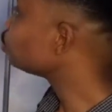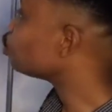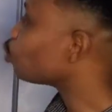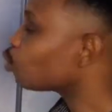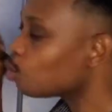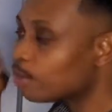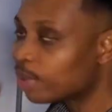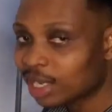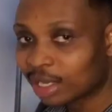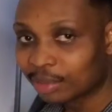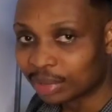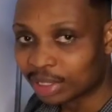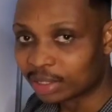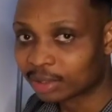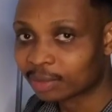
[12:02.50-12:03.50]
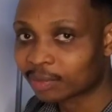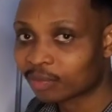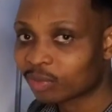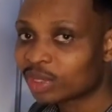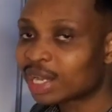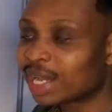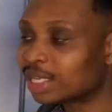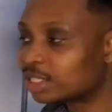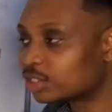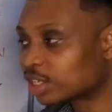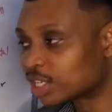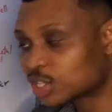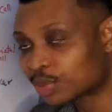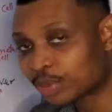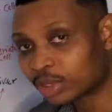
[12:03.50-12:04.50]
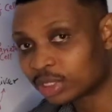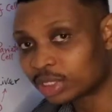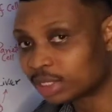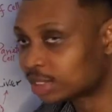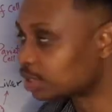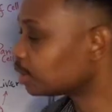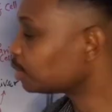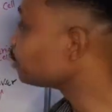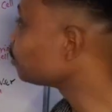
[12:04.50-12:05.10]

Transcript: to cobalamin and transport it.